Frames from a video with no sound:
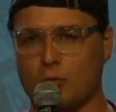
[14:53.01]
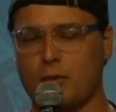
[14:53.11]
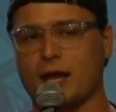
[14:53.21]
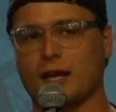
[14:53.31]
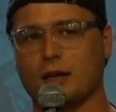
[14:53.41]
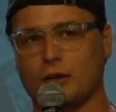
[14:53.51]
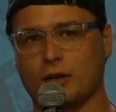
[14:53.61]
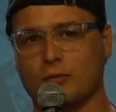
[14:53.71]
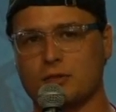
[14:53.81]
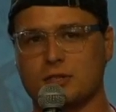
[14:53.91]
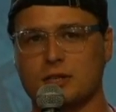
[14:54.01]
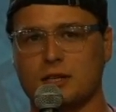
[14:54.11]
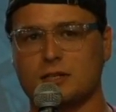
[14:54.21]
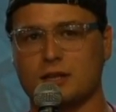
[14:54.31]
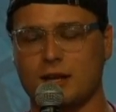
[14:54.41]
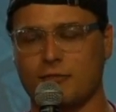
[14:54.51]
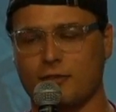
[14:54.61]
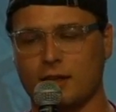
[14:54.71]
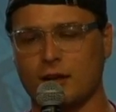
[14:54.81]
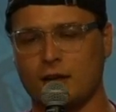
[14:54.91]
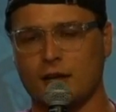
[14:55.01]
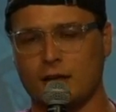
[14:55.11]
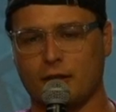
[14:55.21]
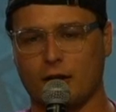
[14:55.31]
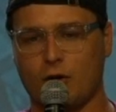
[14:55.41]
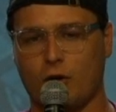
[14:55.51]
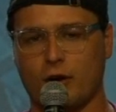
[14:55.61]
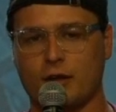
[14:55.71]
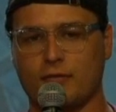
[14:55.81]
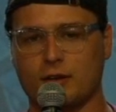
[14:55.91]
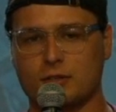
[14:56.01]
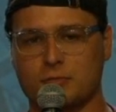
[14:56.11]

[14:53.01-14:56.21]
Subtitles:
back and look at receipts and have that hard evidence.